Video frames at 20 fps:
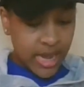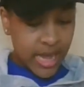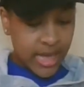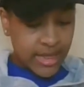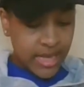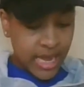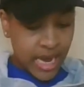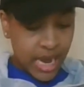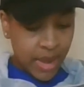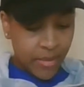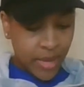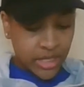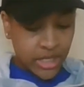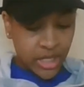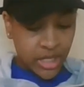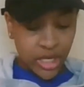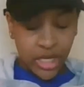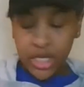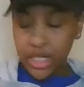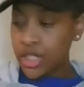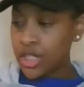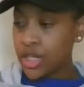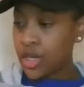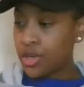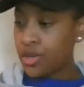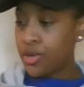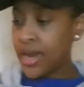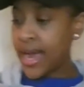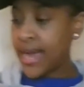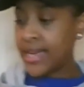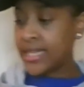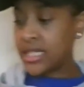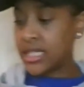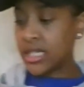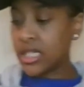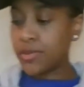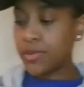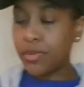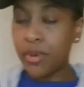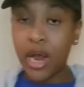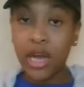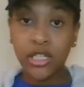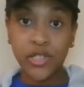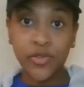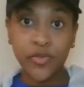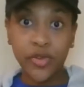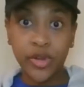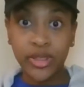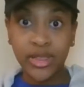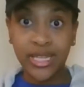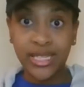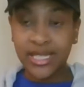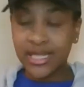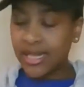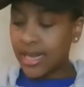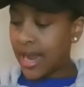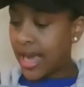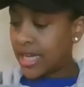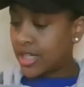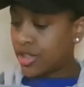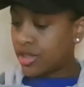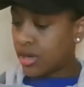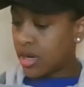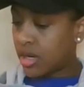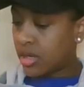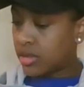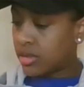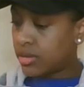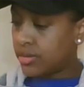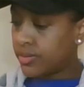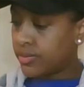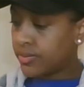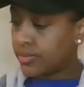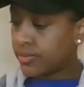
And then I'm also going to show you guys the sprouts for this cilantro.